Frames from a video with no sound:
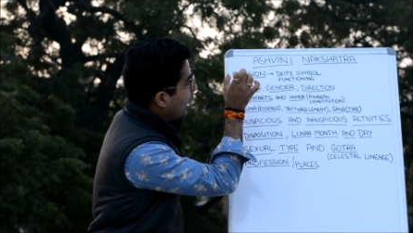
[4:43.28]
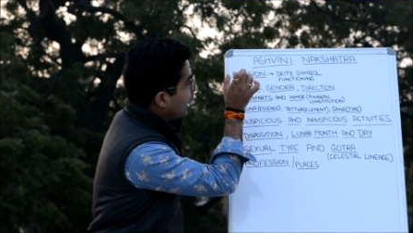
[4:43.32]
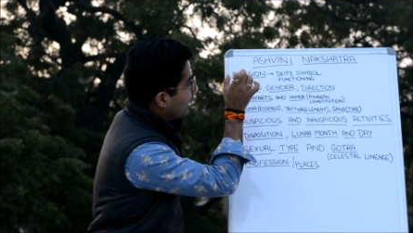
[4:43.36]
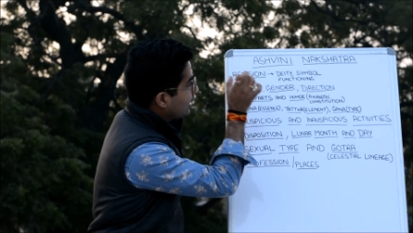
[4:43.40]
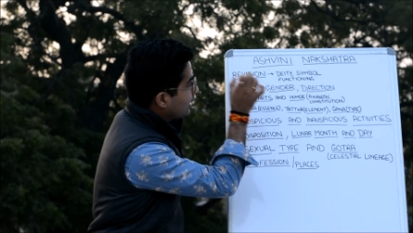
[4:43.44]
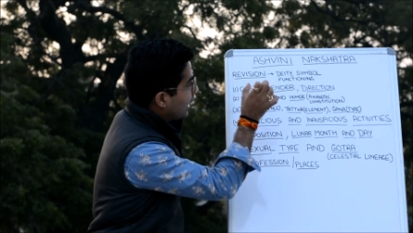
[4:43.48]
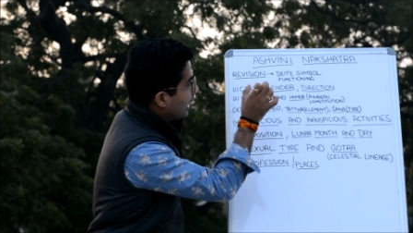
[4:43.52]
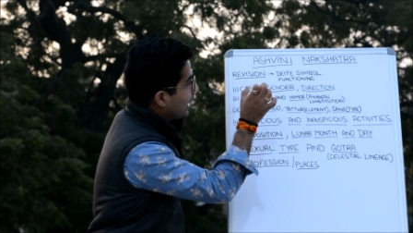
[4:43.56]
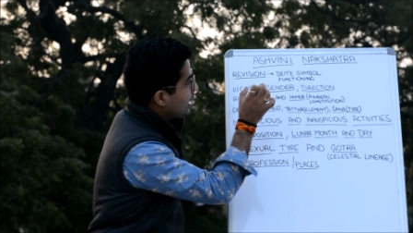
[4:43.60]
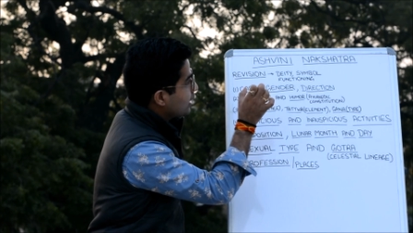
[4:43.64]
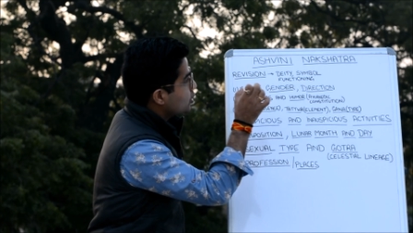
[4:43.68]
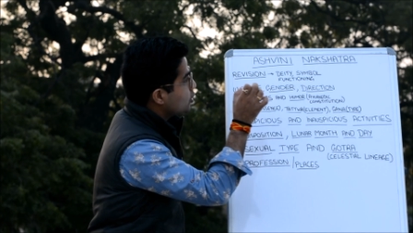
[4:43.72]

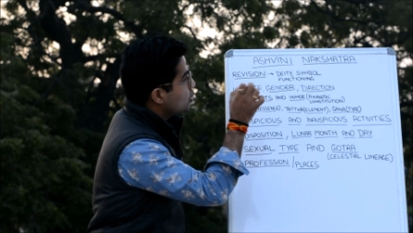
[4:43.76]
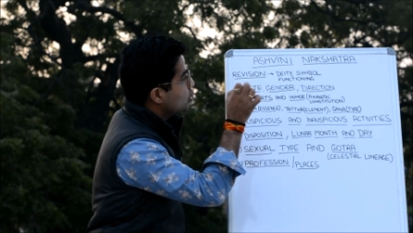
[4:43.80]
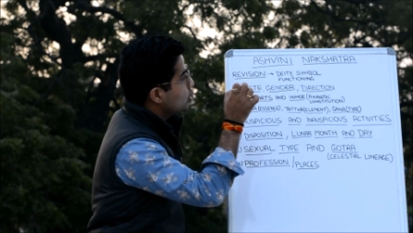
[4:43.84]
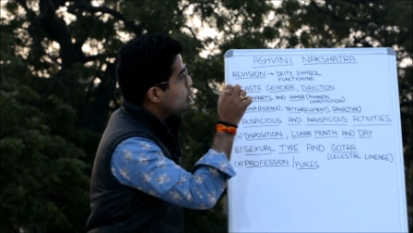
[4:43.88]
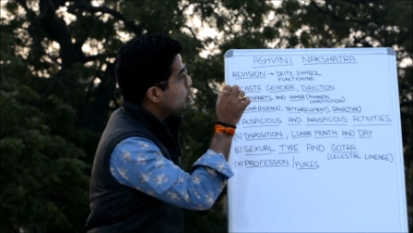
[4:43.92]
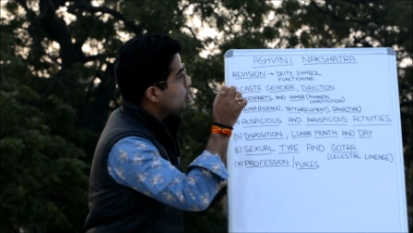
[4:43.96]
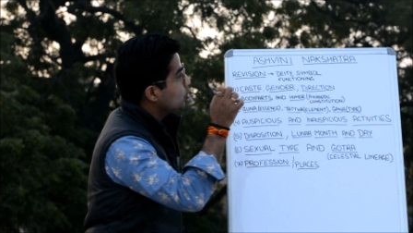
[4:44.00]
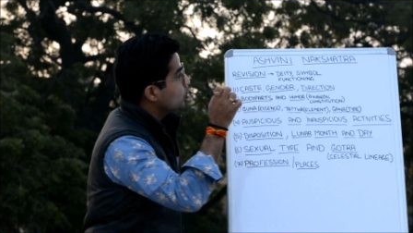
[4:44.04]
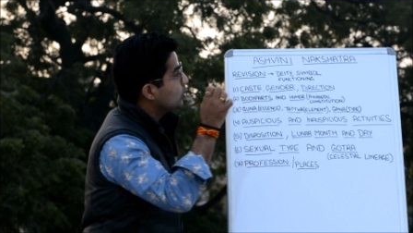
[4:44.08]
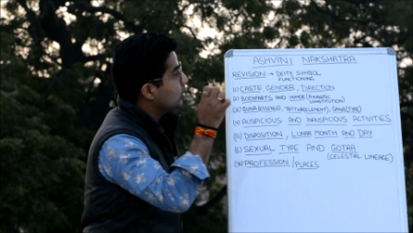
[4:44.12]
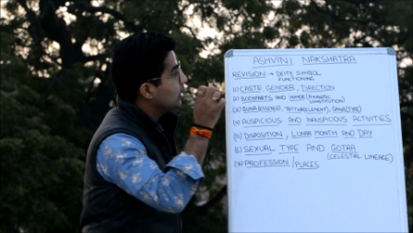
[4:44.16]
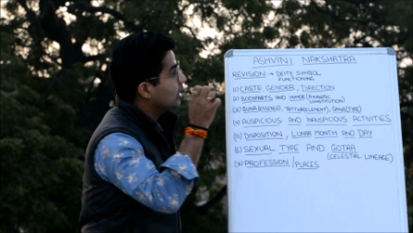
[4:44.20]
attached
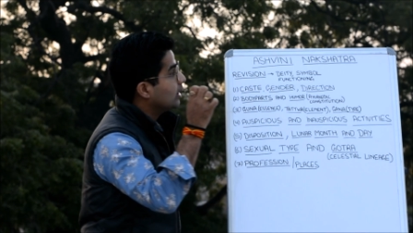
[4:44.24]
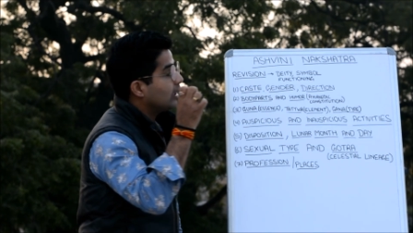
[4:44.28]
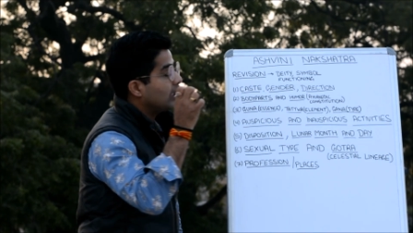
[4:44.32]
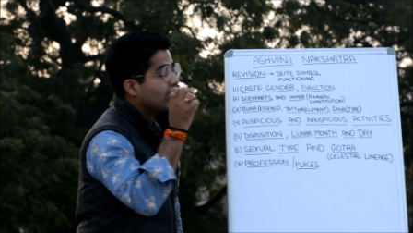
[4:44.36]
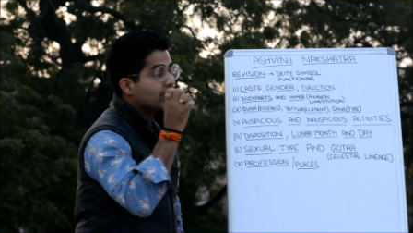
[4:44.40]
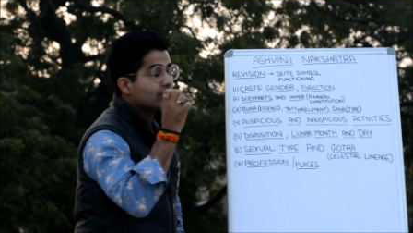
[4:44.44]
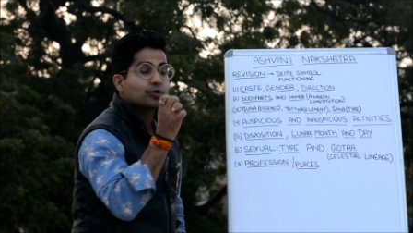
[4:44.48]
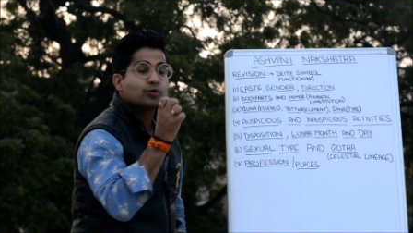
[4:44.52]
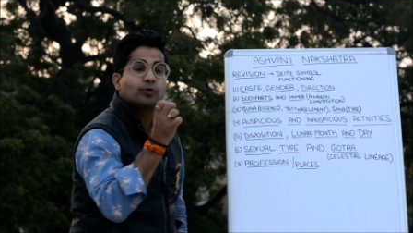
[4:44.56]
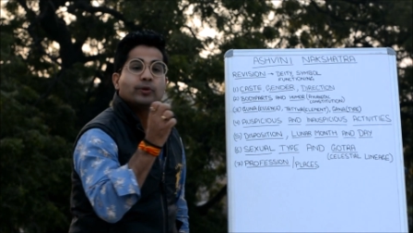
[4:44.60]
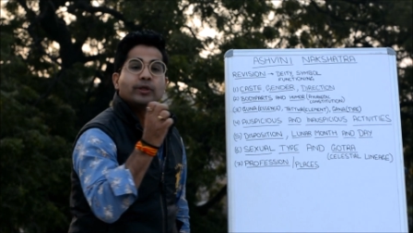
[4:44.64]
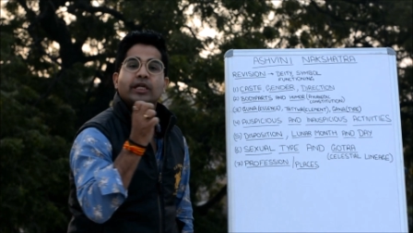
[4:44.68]
to the
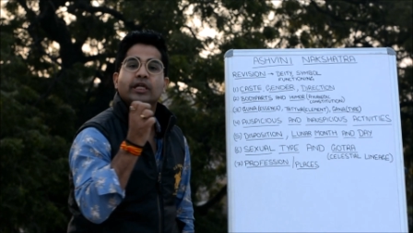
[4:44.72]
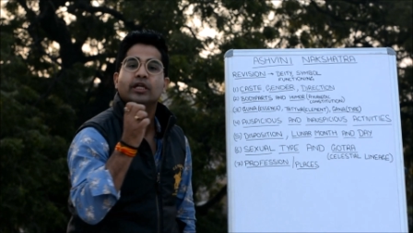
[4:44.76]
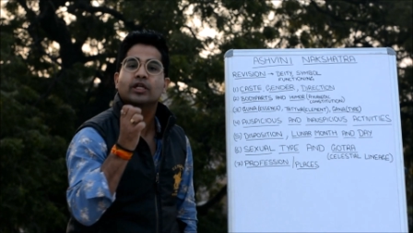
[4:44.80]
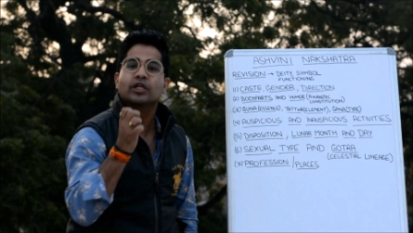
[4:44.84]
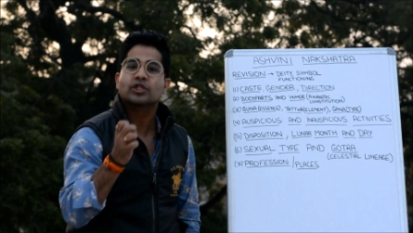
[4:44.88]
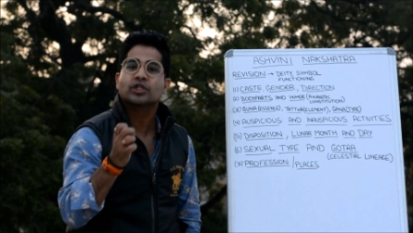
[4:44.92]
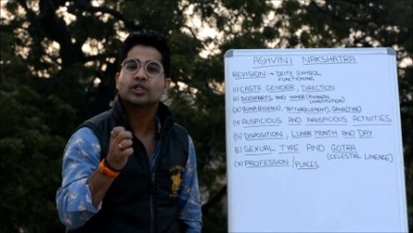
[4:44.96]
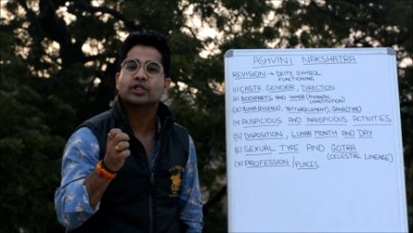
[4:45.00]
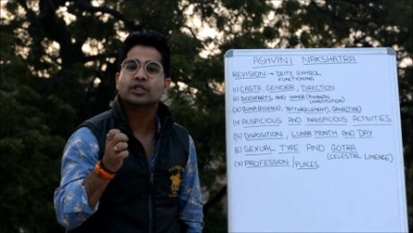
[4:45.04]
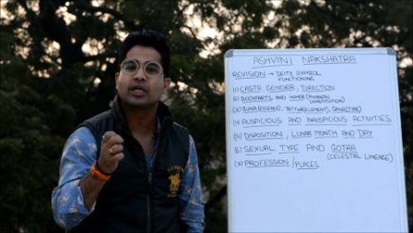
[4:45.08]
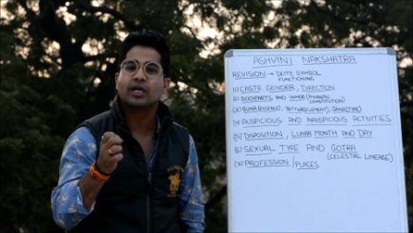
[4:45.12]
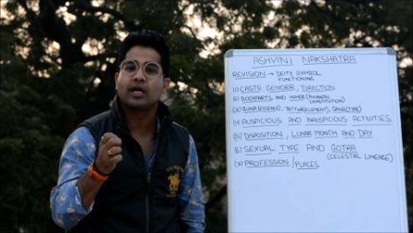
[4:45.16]
Ashwini
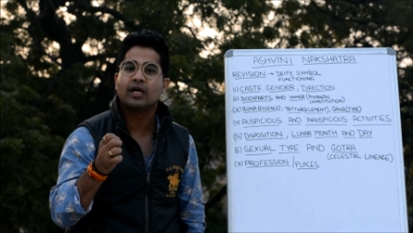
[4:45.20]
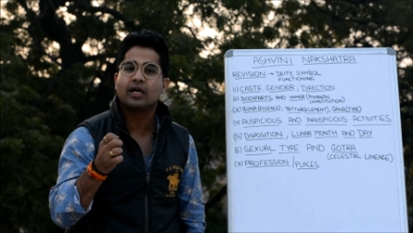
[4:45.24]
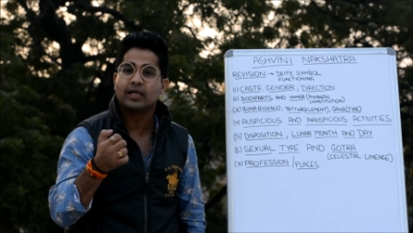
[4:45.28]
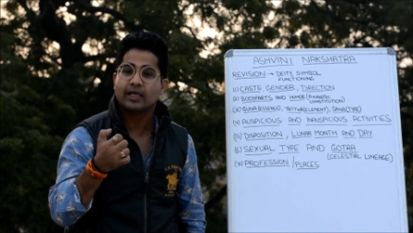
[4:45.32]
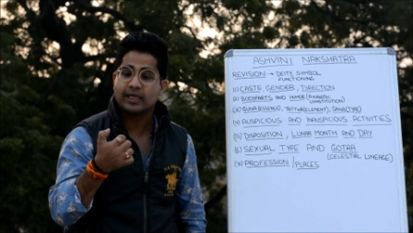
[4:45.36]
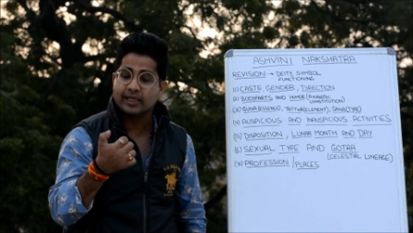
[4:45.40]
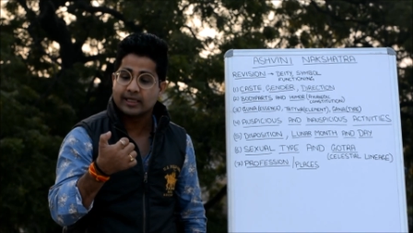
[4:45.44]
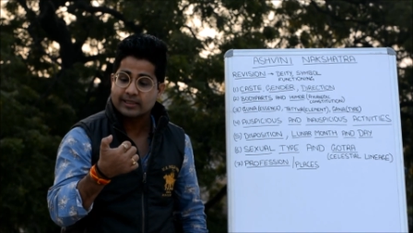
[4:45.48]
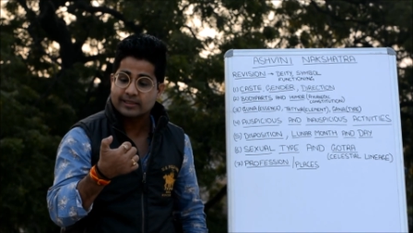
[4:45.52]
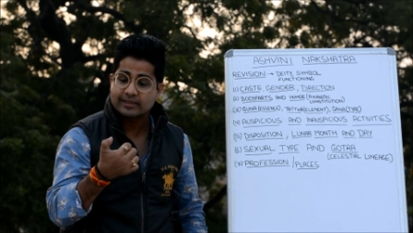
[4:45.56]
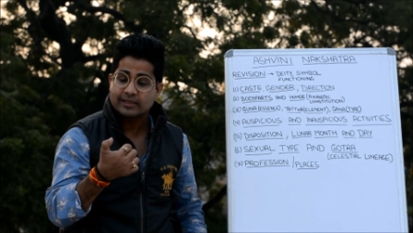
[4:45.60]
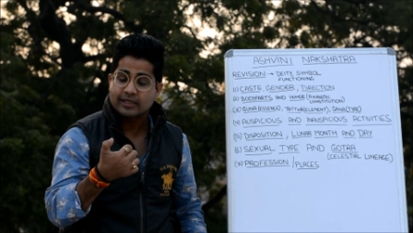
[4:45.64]
Nakshatra
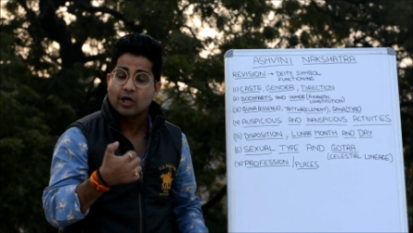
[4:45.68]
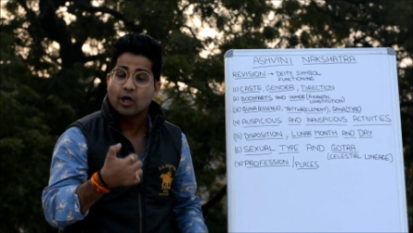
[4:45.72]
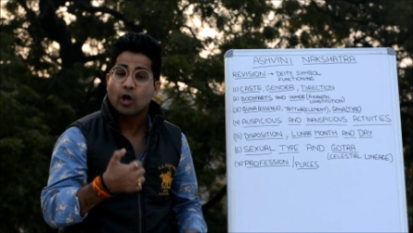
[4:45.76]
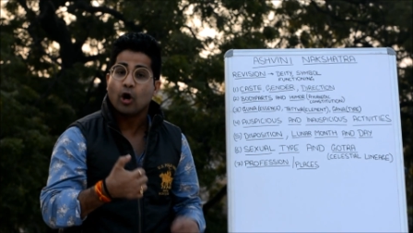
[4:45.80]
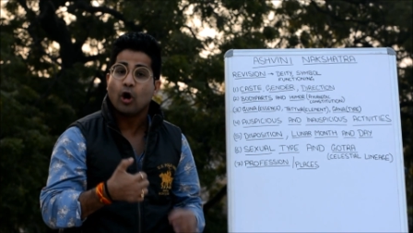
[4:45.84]
is